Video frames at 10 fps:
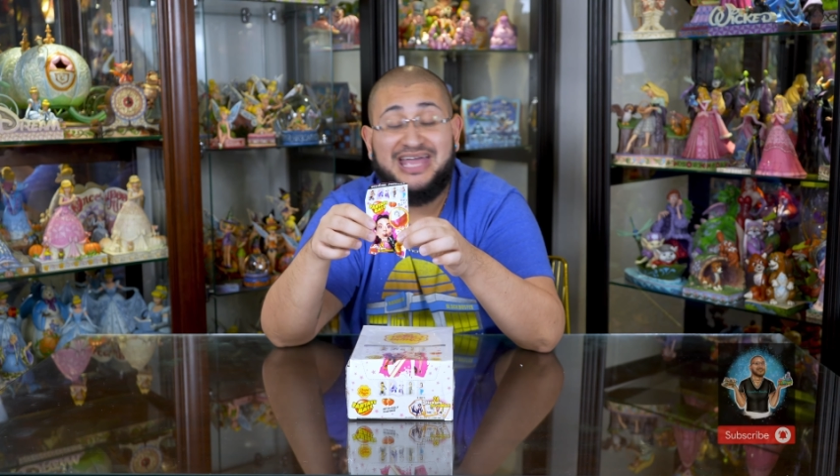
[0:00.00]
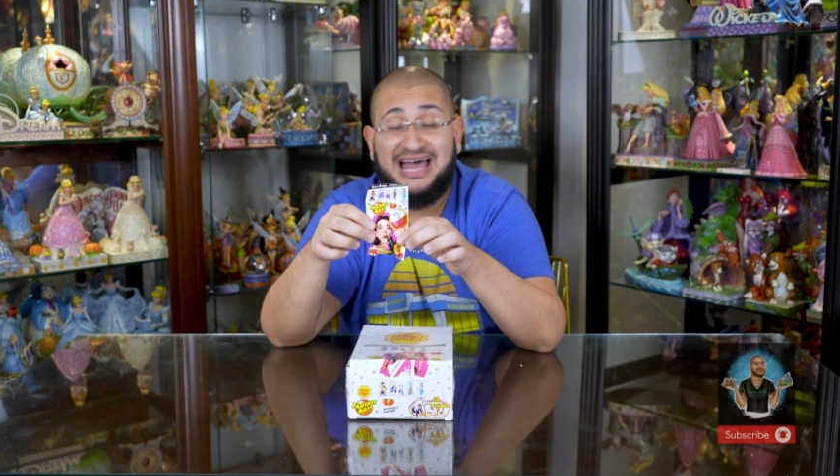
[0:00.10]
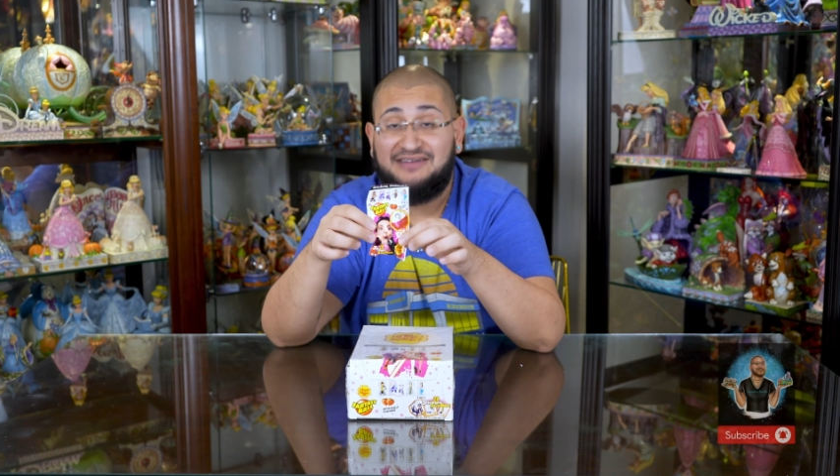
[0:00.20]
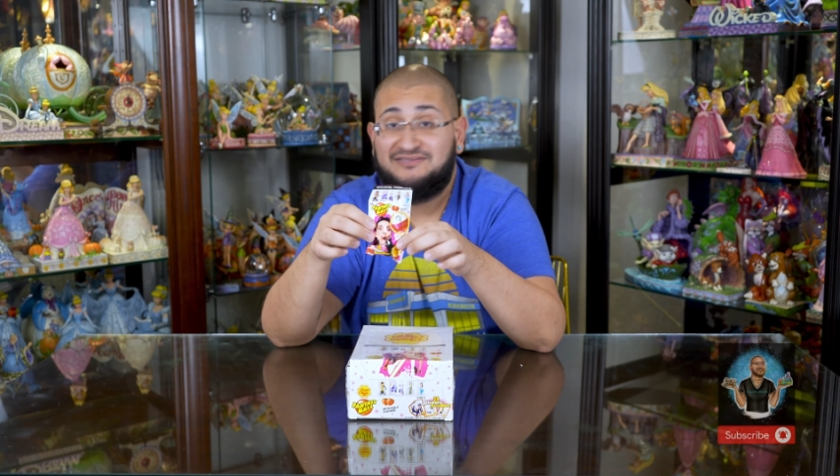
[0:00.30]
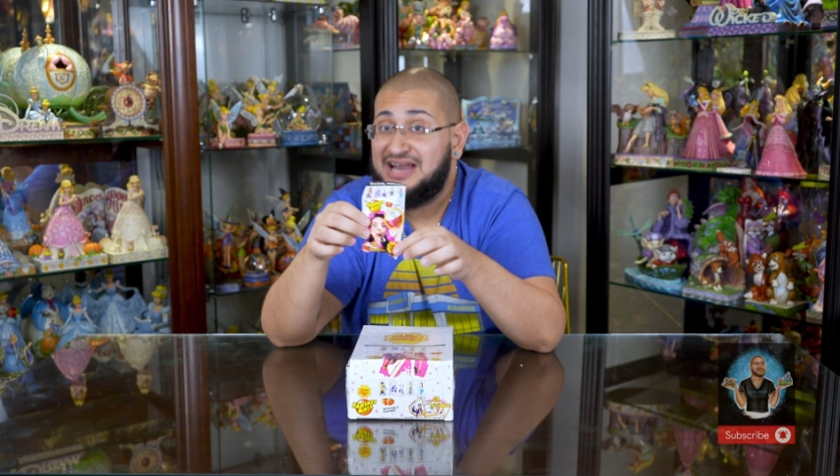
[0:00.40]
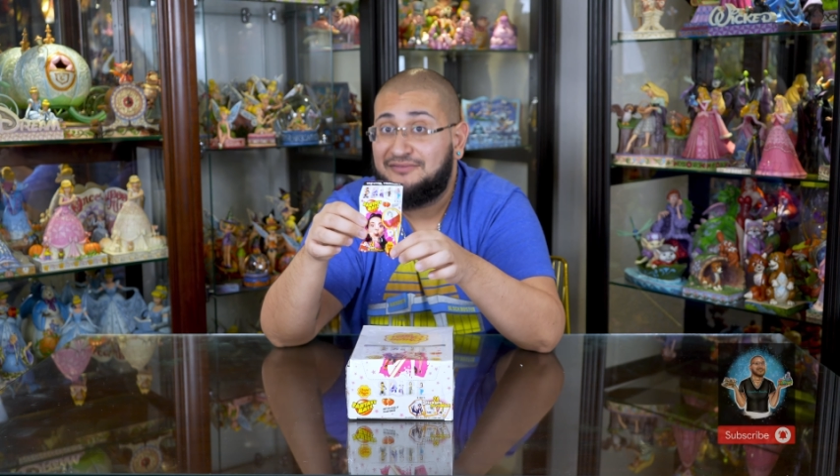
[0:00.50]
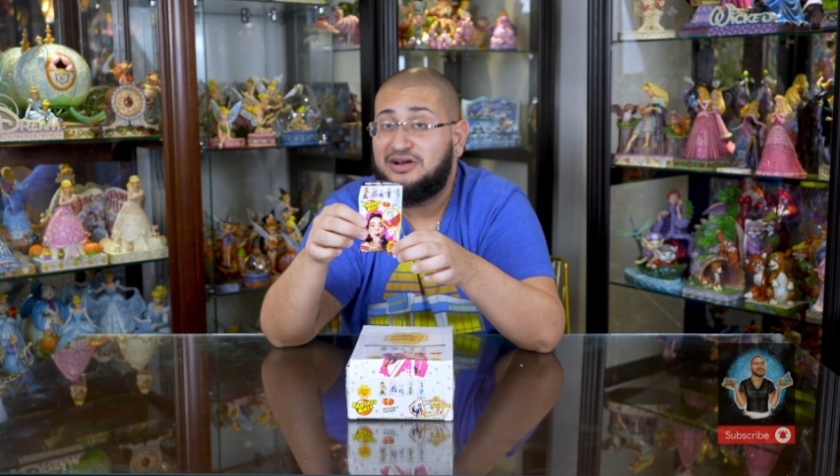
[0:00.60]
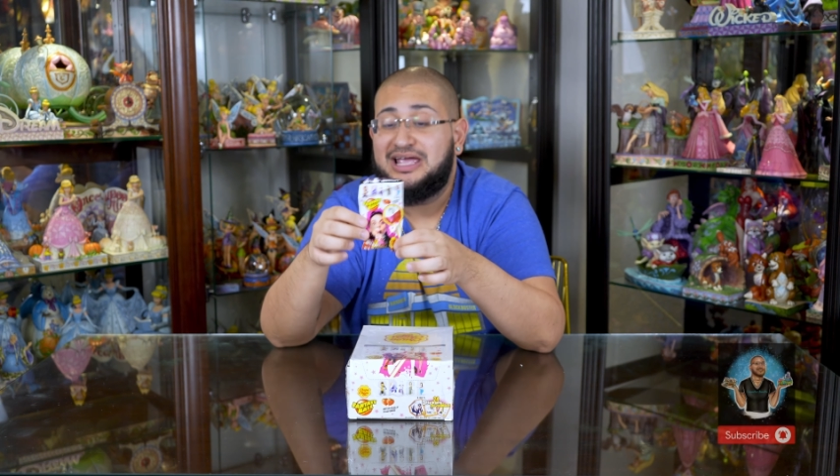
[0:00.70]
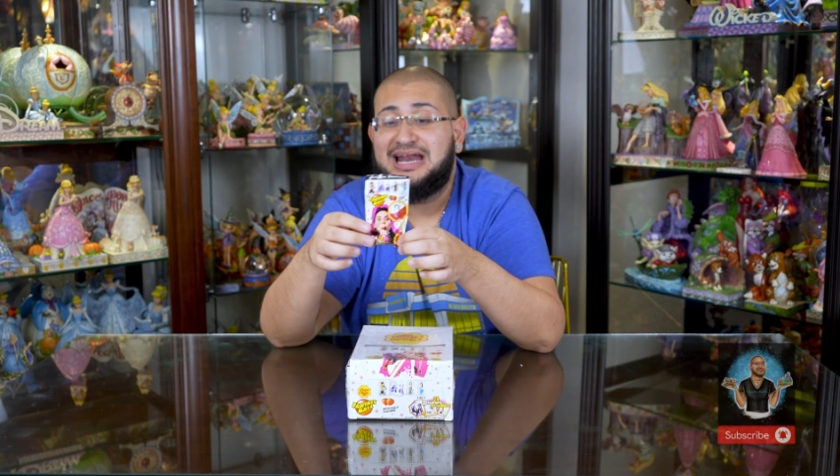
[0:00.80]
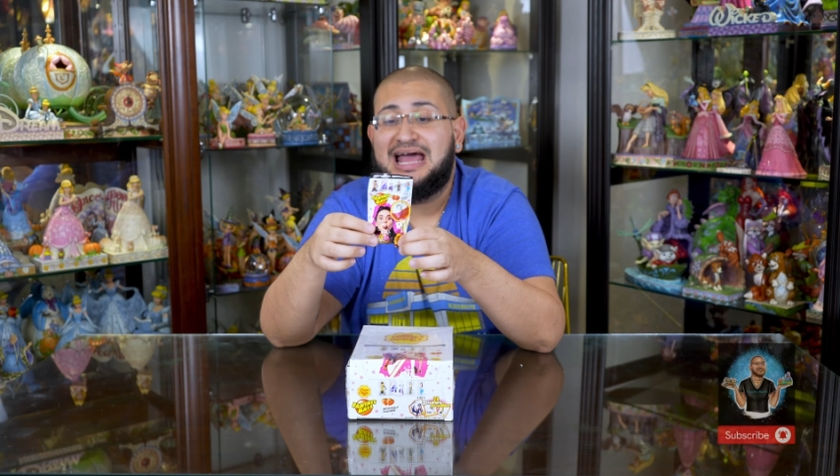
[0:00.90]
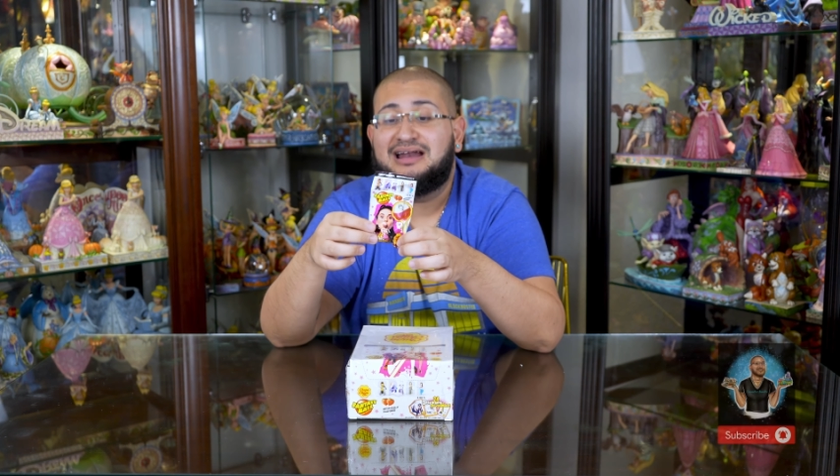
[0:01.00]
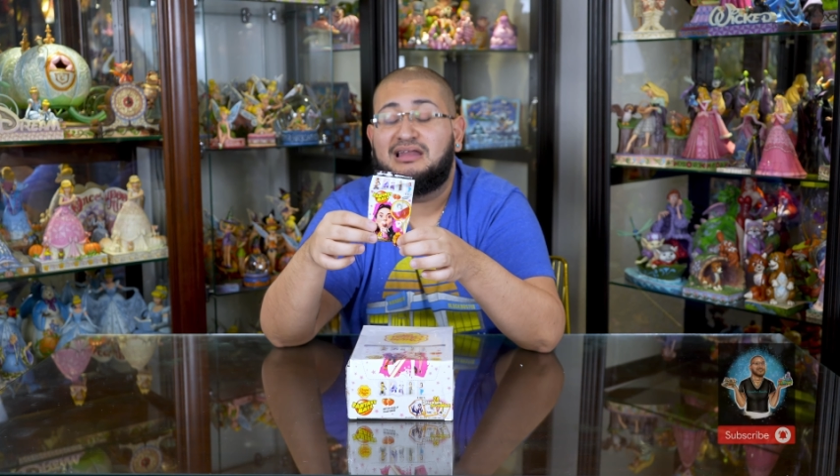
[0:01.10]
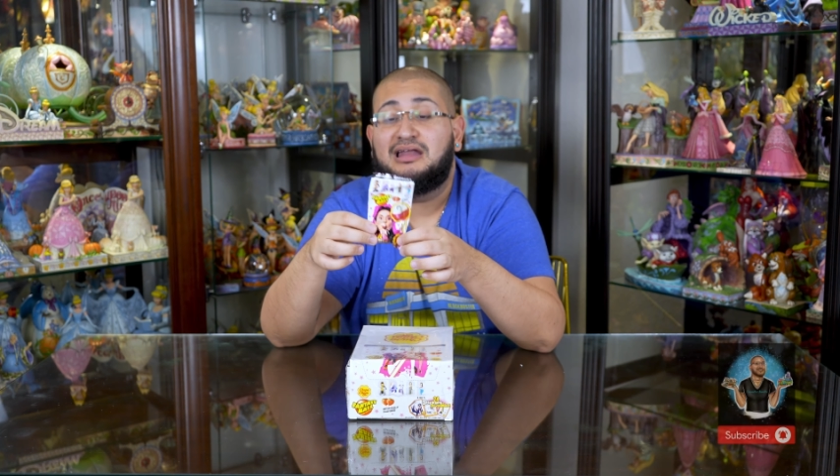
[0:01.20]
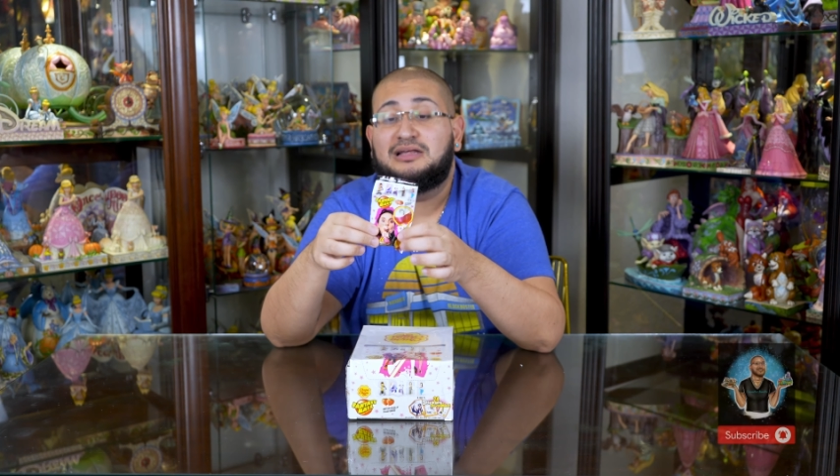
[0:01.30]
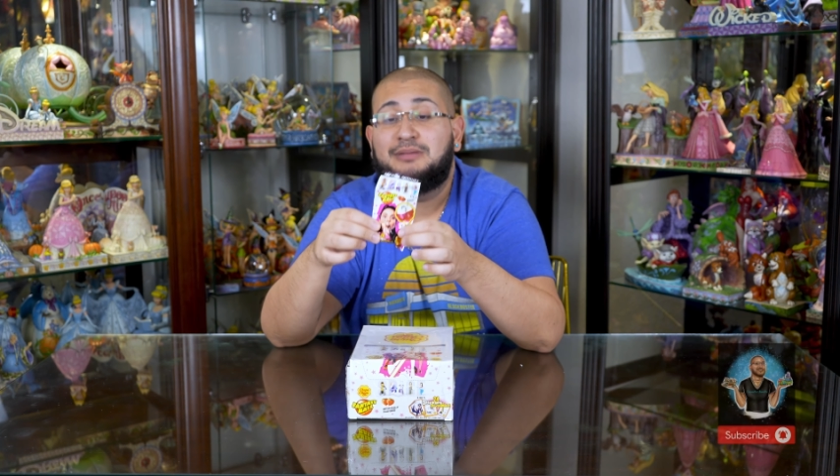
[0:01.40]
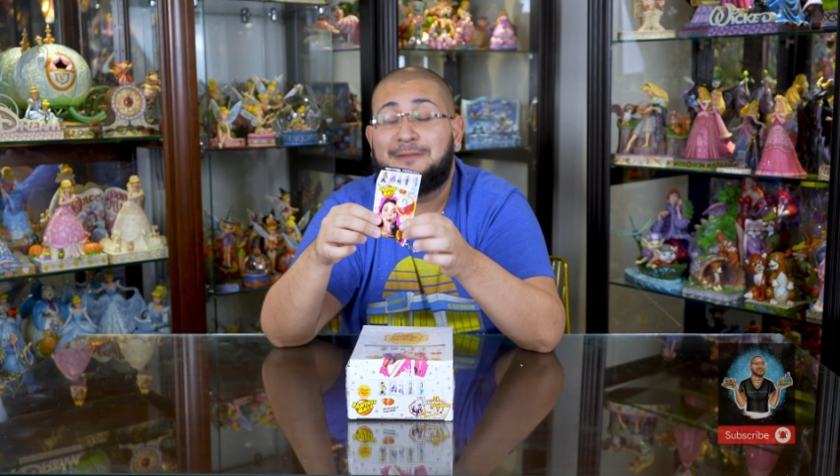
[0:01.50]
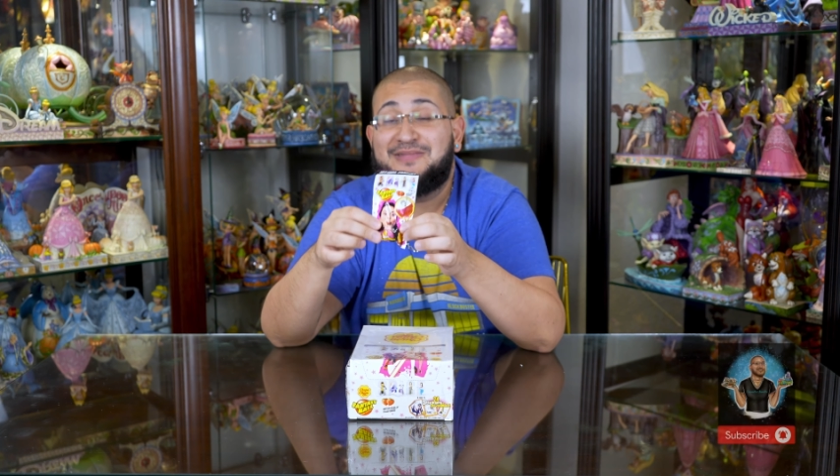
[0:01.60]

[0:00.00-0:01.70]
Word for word: I've never yet had a lollipop